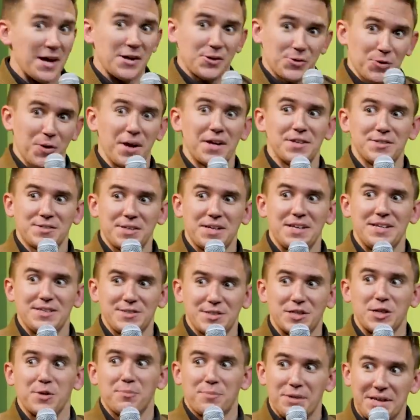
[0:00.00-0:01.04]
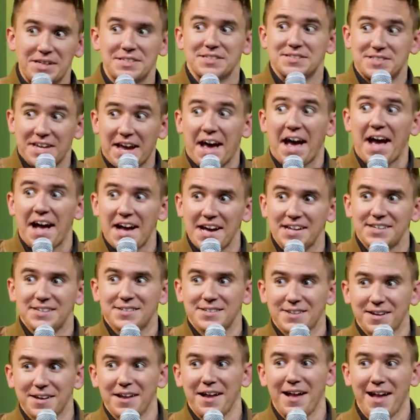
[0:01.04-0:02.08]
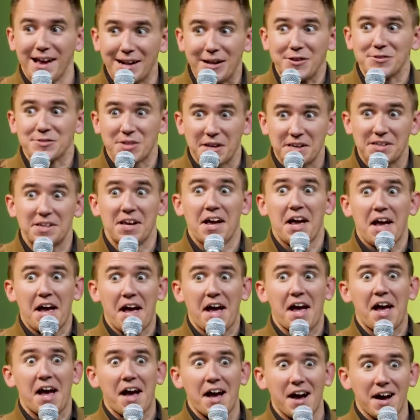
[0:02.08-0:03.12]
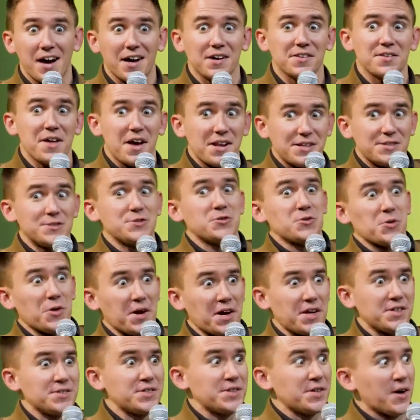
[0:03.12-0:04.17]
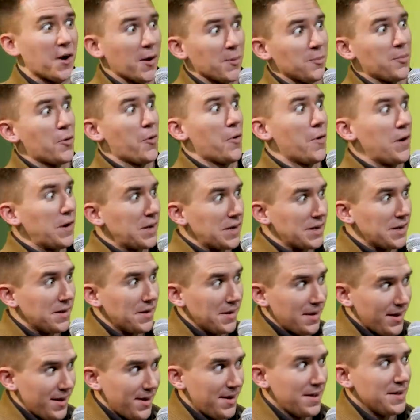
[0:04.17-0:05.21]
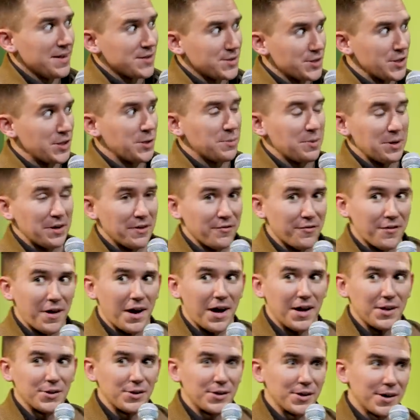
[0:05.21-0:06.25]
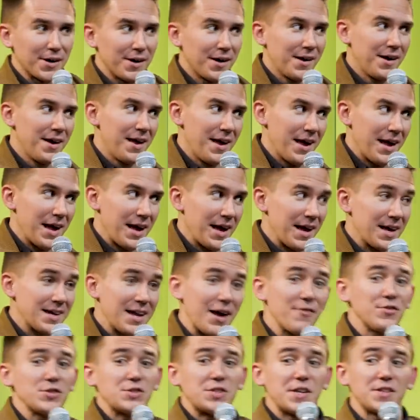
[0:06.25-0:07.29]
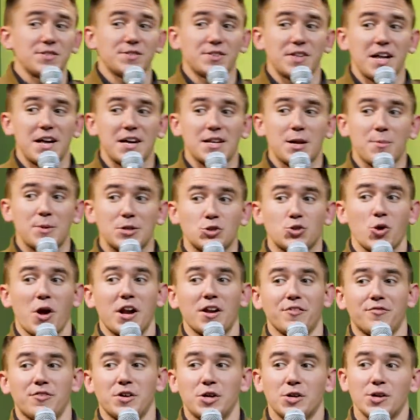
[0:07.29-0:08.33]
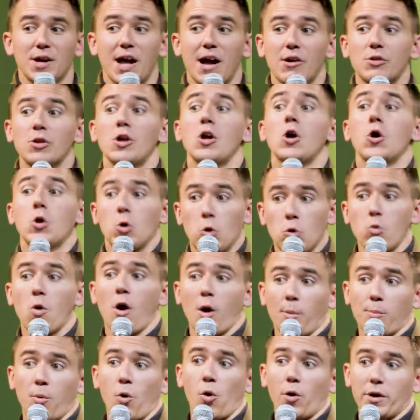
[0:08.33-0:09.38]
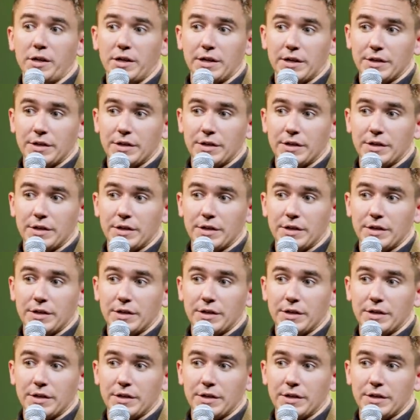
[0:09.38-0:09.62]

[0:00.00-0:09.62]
that crazy? He's going to be a dad? And I was like, yeah, that is crazy. Our boy is going to be a father. And ever since then, I've been trying to figure out who our boy